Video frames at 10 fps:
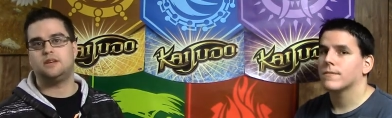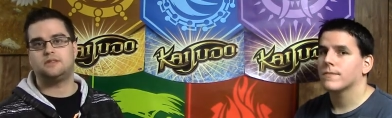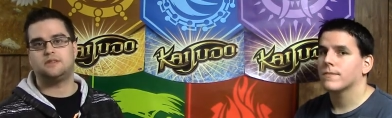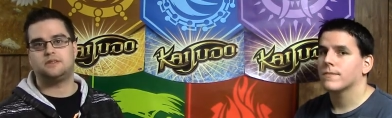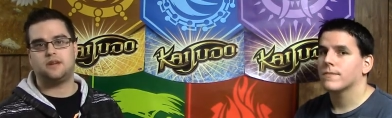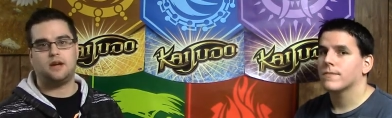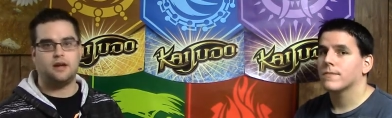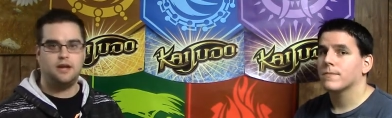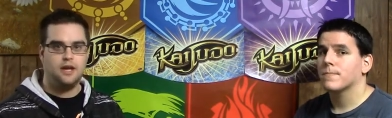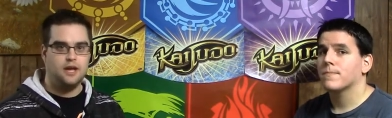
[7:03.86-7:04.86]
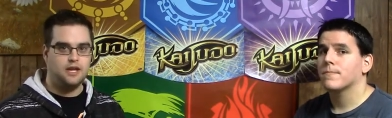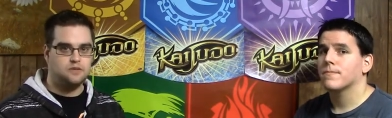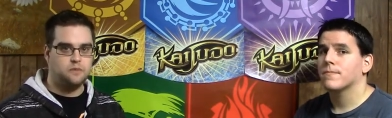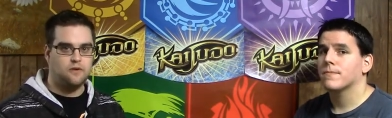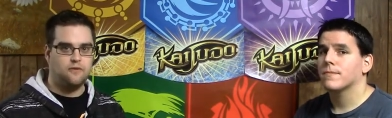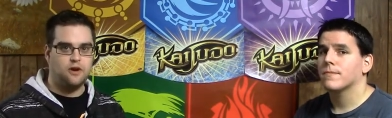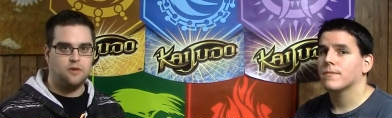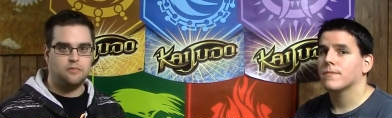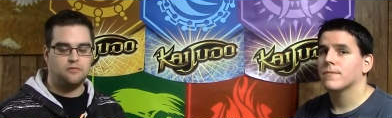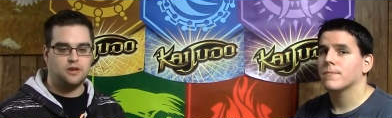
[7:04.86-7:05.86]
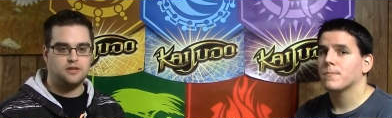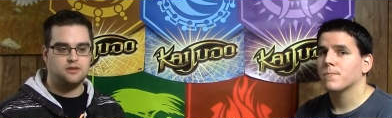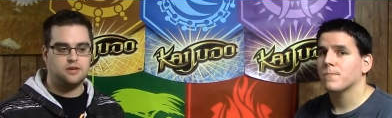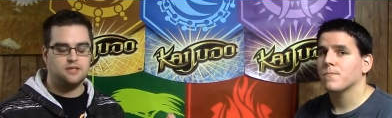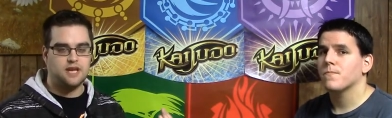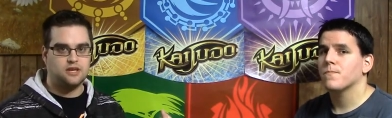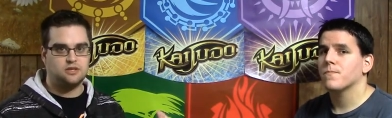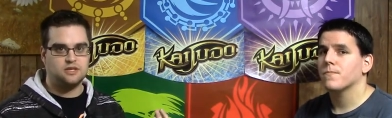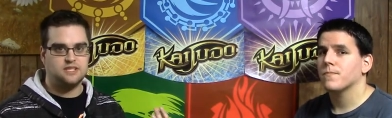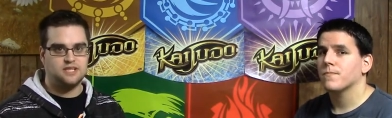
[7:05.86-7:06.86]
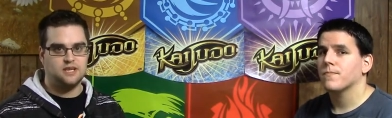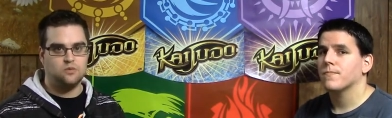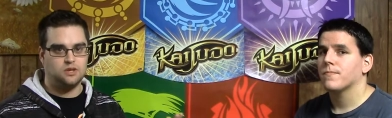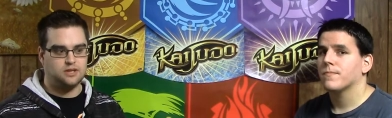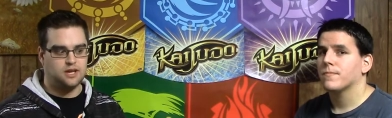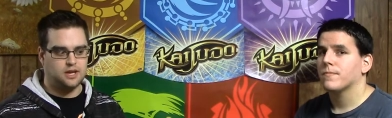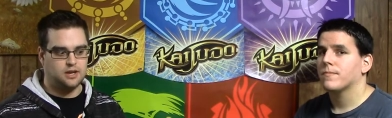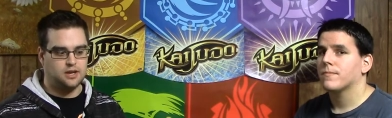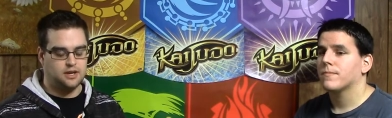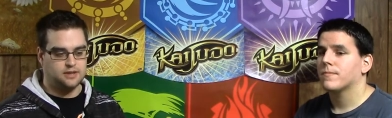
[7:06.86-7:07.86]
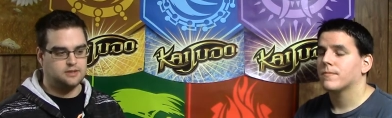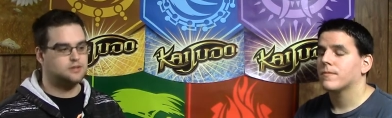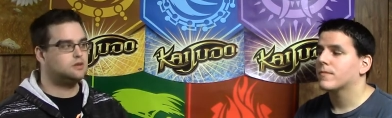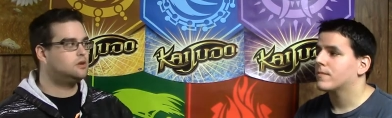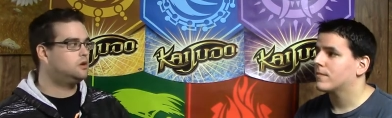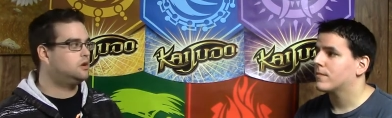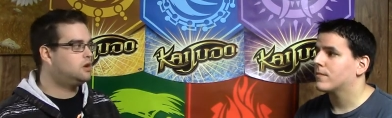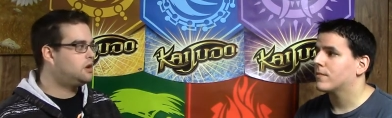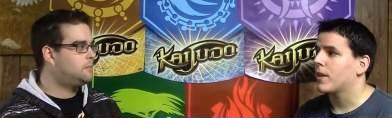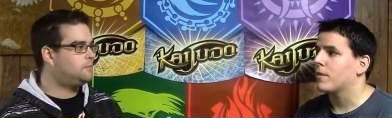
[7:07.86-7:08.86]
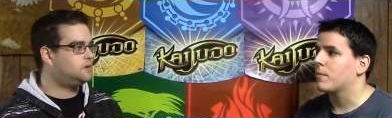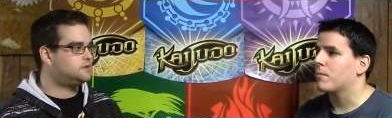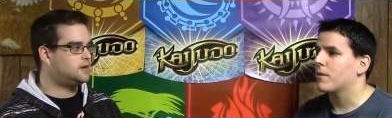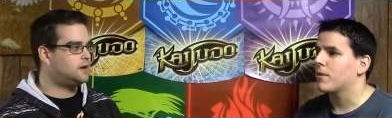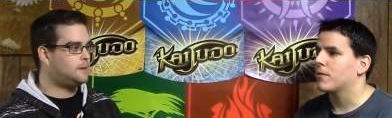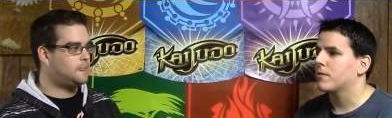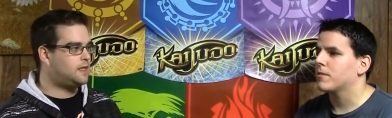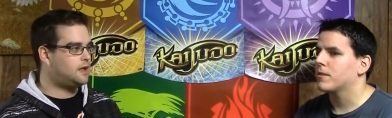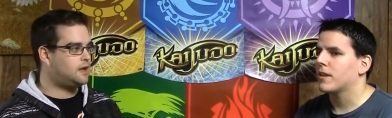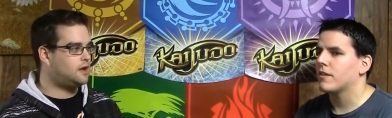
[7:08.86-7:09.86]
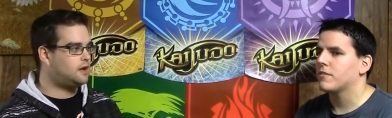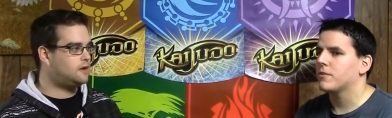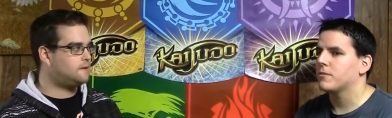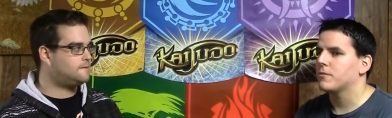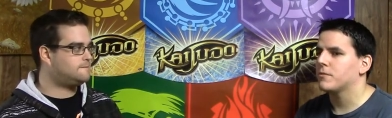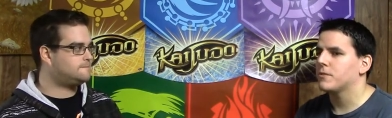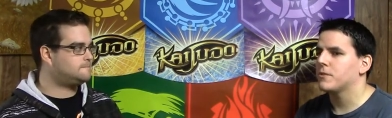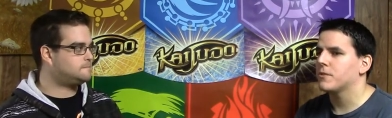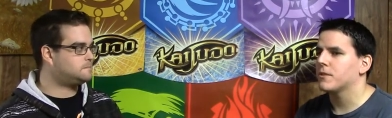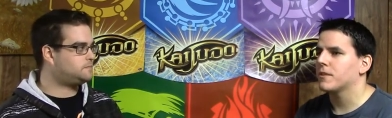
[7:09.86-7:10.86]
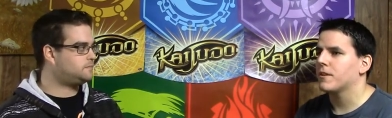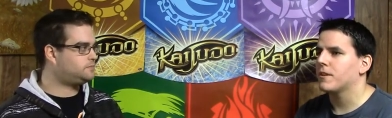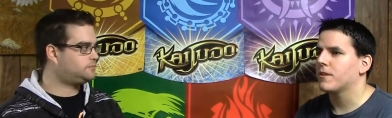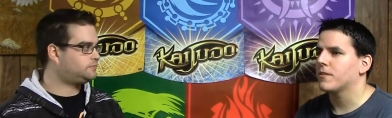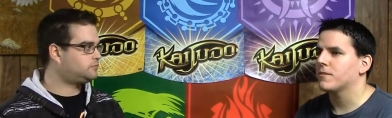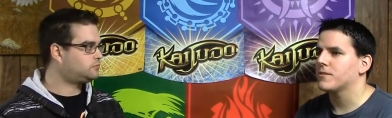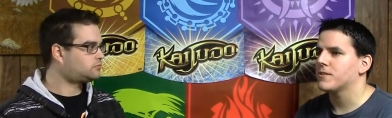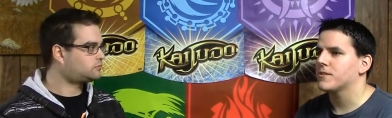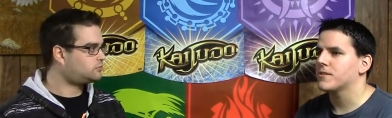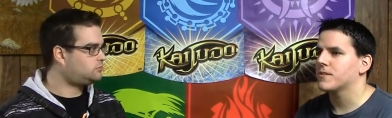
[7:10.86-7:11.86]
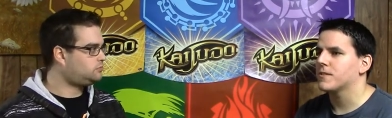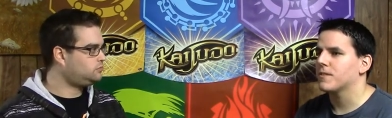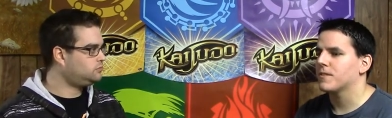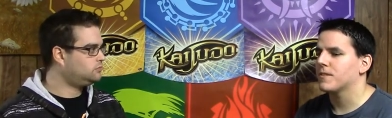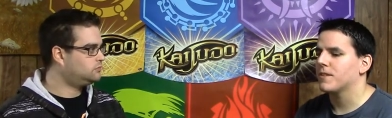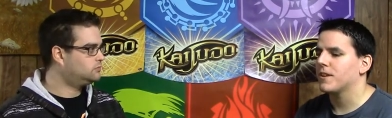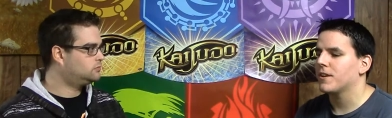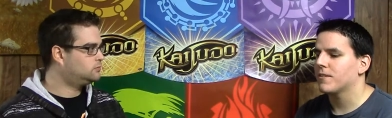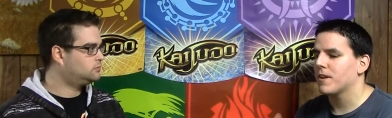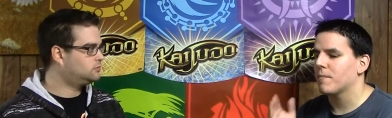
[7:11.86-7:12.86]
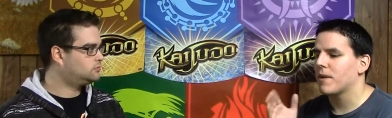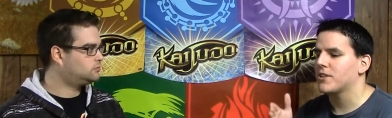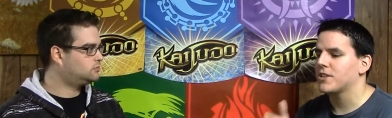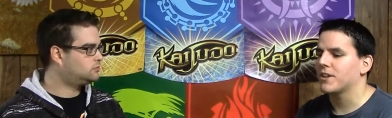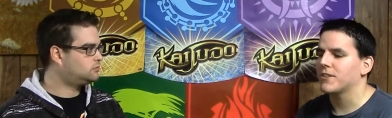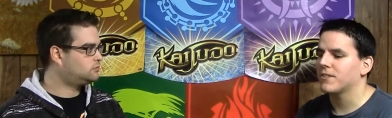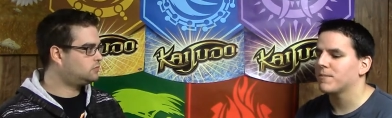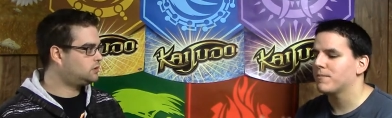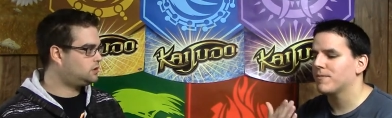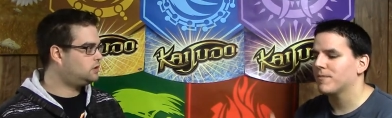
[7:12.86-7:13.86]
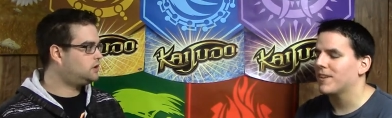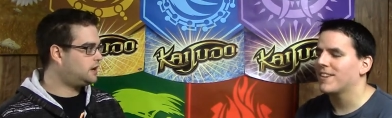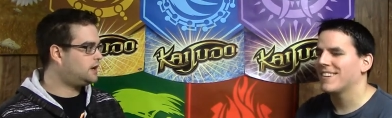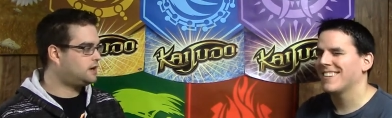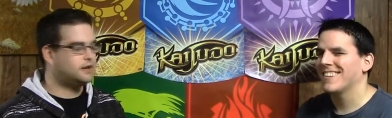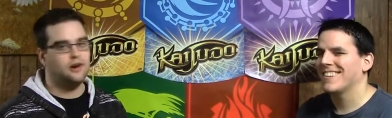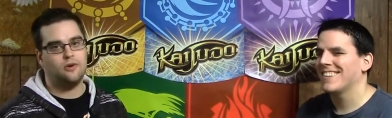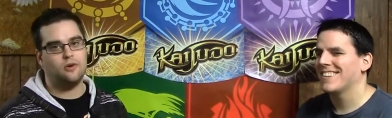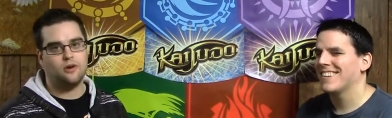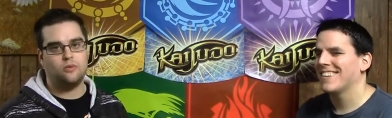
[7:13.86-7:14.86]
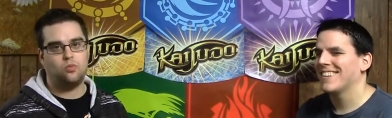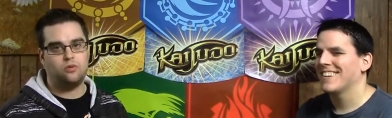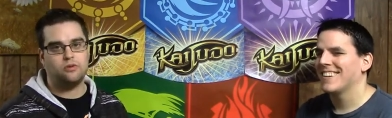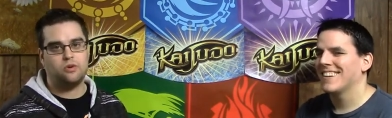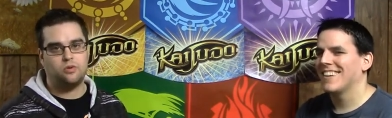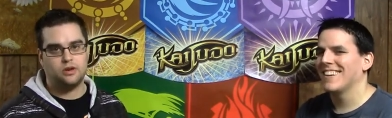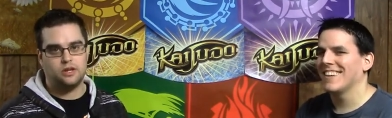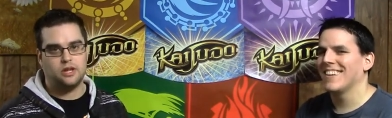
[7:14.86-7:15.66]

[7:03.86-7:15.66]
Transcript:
Speaker 1: gets his uh, his profile up and ready so you can actually see what the deck is. Yeah, but uh,
Speaker 2: have you do it and I'll just on my channel.
Speaker 1: Yeah, uh, or we'll record it